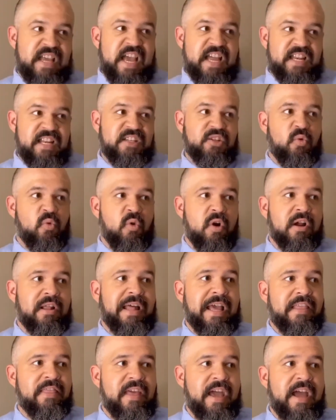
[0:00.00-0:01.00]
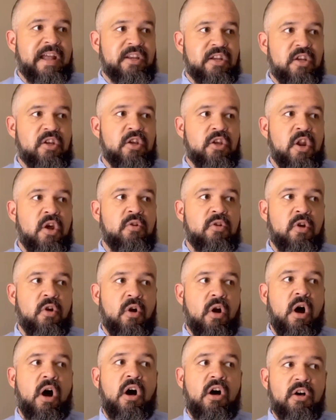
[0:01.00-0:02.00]
it doesn't work like that. You know, you're
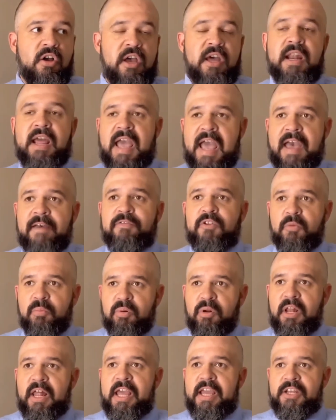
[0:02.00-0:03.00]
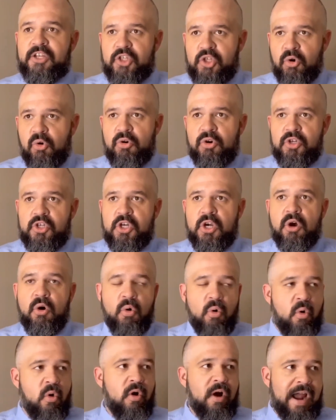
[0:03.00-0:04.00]
Florida lost to, to Vandy, Georgia,
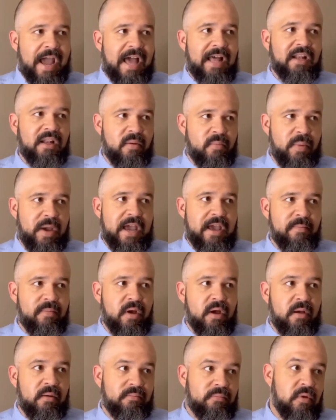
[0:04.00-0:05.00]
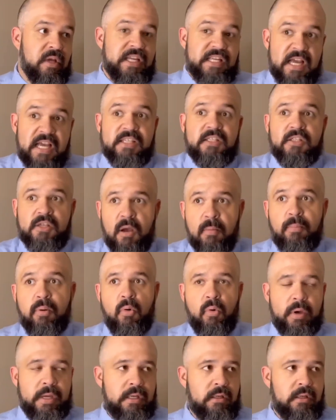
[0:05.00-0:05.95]
or Alabama at some point.